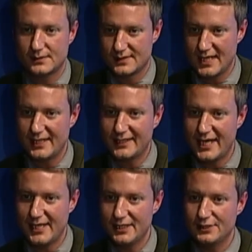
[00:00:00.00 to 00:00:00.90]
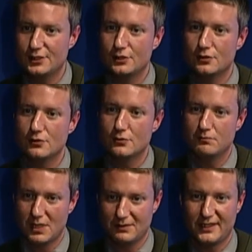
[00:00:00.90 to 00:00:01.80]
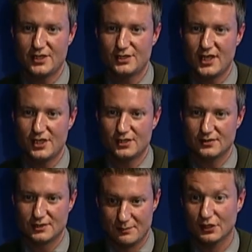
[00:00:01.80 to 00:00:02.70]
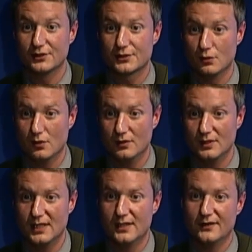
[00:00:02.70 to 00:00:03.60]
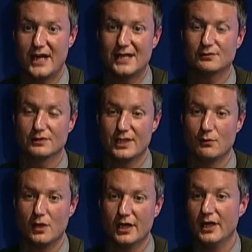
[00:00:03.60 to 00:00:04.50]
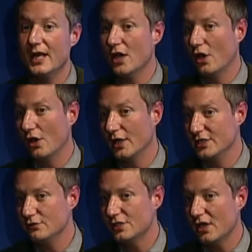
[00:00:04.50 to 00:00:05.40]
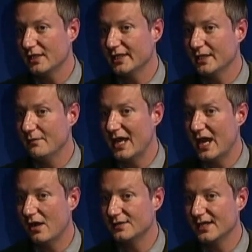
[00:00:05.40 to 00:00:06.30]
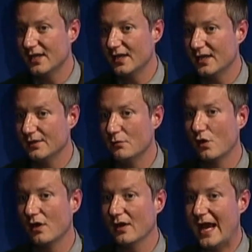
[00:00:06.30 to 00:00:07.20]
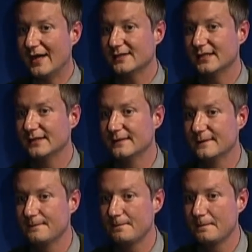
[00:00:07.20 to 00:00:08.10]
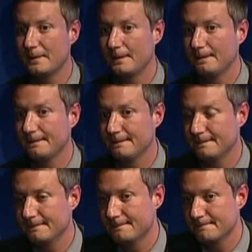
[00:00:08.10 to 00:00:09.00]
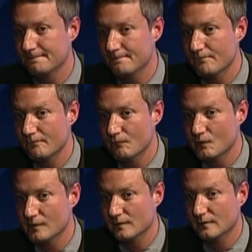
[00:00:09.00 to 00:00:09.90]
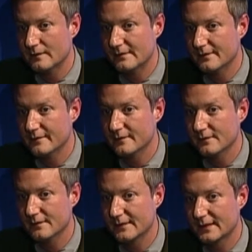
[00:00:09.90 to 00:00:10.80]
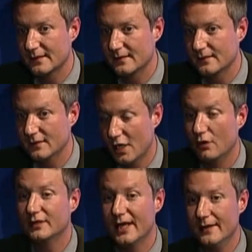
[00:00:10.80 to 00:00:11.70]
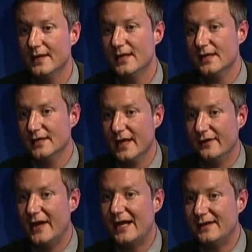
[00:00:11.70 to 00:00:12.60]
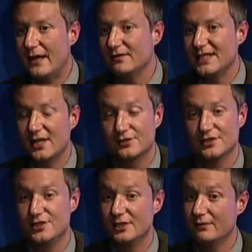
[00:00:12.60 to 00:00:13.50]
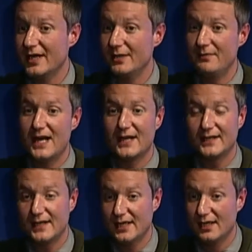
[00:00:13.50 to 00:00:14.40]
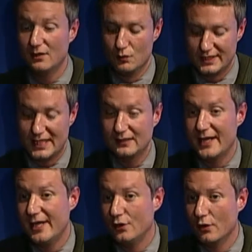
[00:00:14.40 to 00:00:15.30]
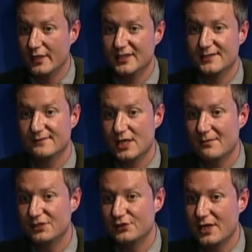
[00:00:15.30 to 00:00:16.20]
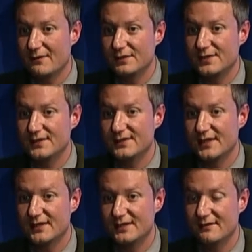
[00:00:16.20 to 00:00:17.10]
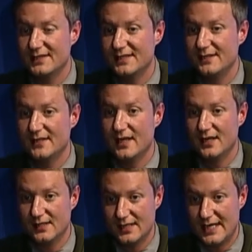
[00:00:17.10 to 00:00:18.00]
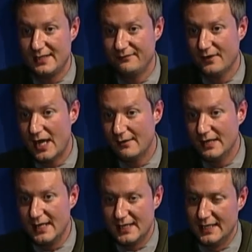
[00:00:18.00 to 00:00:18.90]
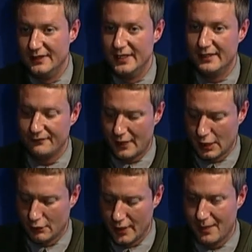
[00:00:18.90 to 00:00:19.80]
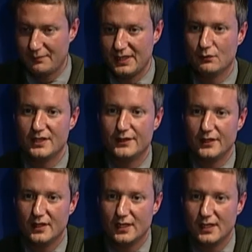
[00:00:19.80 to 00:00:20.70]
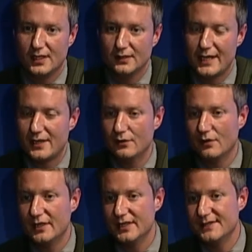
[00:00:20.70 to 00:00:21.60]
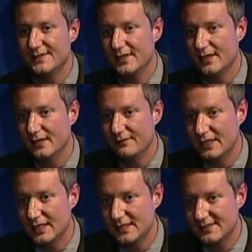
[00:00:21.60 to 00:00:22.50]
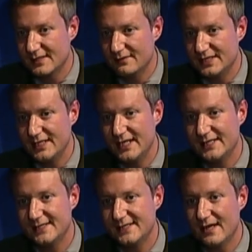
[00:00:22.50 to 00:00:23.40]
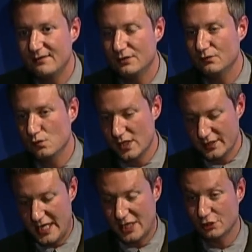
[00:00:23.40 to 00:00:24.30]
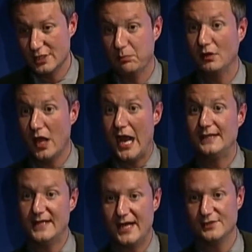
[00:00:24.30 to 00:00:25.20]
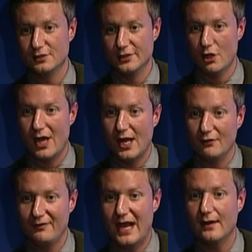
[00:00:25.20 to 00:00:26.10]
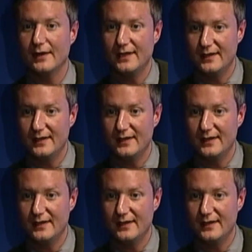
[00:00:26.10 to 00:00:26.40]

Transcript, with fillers: dedicated to public education, to build a school. That's what they wanted. Or are you talking about uh, the Morrill Act? Well, there, um, the section. Oh, okay. Yeah, that, that was actually generated back uh, with that land ordinance of Thomas Jefferson's uh, 1785, uh, and then followed up with the uh, land ordinance of 1787, uh, where they actually applied that to the Ohio Valley